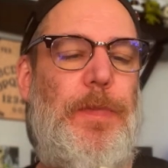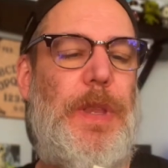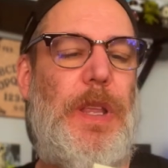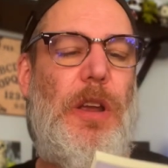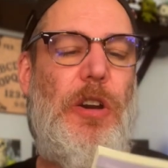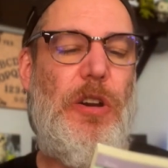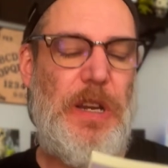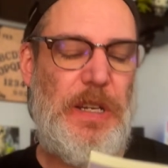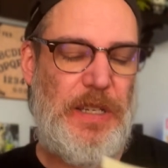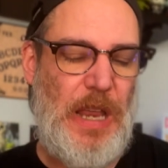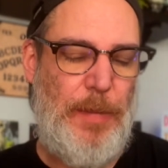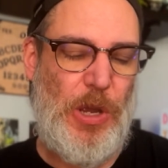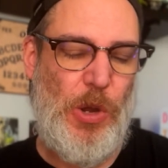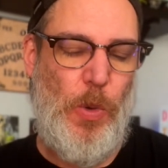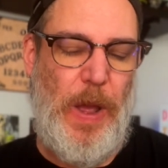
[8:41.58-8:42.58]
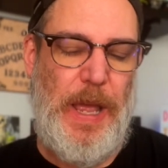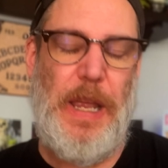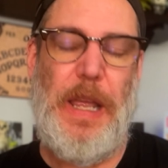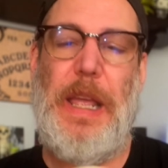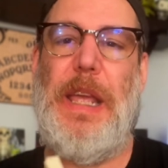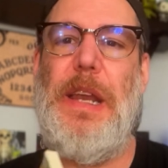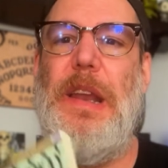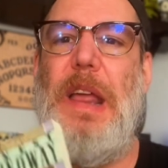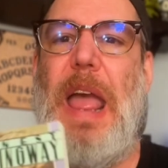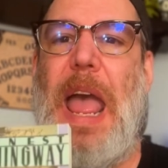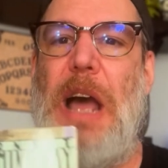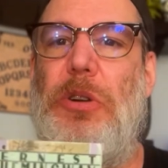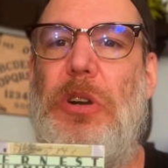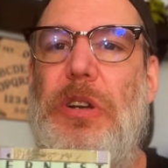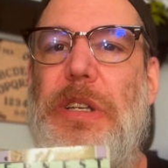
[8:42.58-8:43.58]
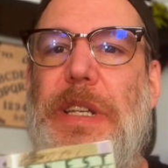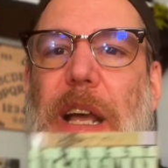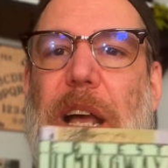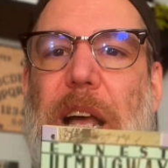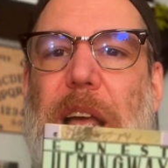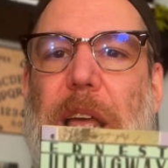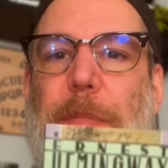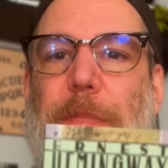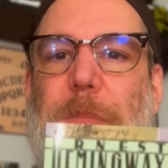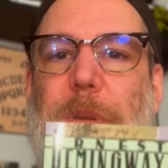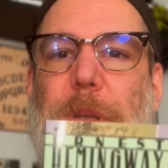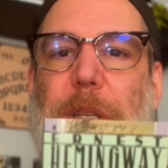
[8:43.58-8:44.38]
Ernest Hemingway in Our Time.